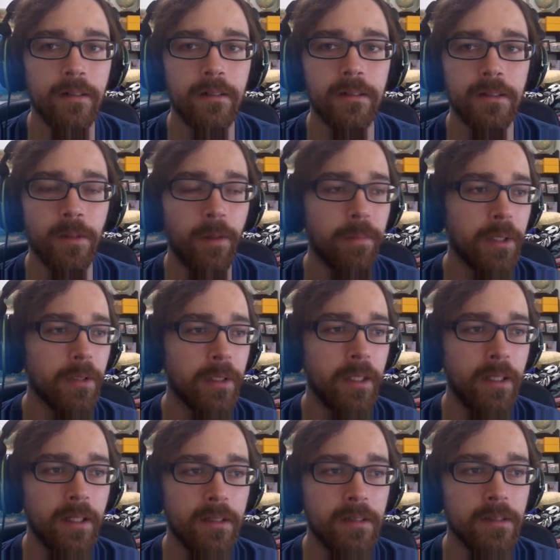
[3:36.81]
So I've been
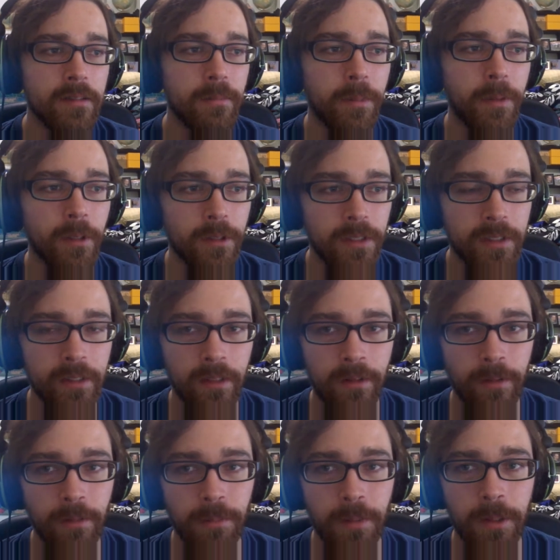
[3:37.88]
looking at purchasing a
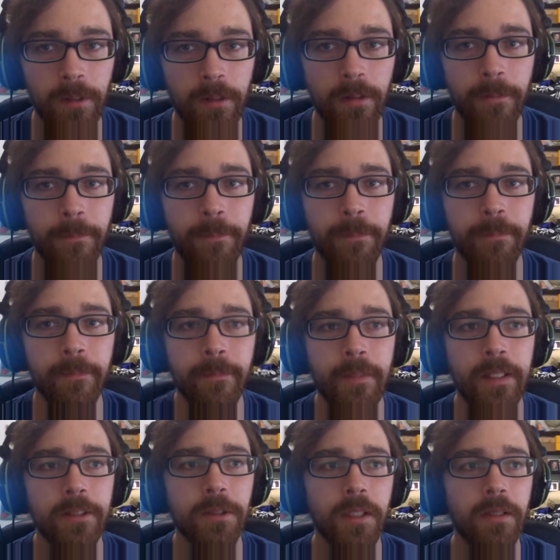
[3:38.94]
new computer
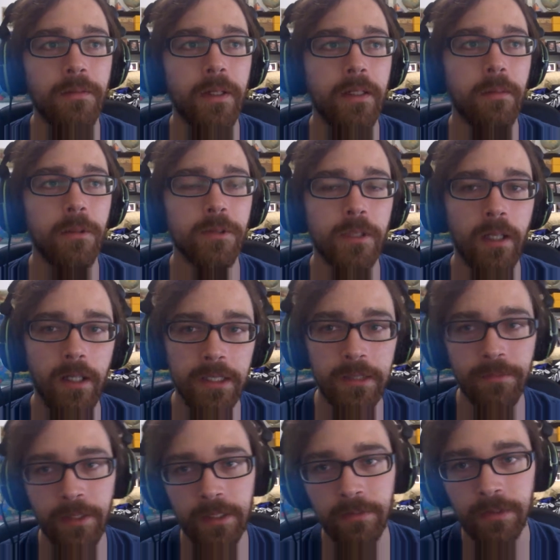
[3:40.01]
and trying to find the most
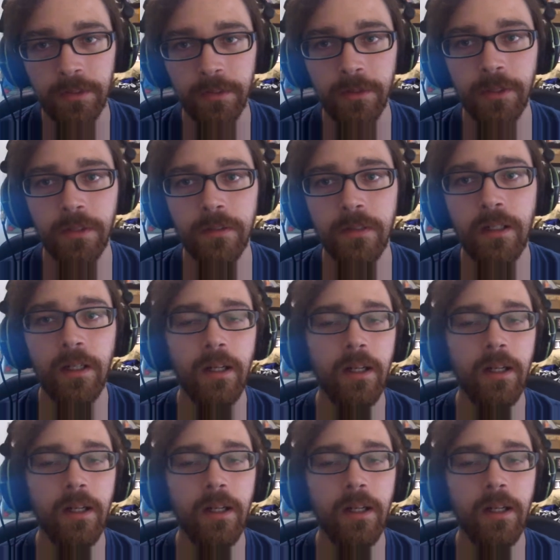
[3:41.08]
cost-effective solution.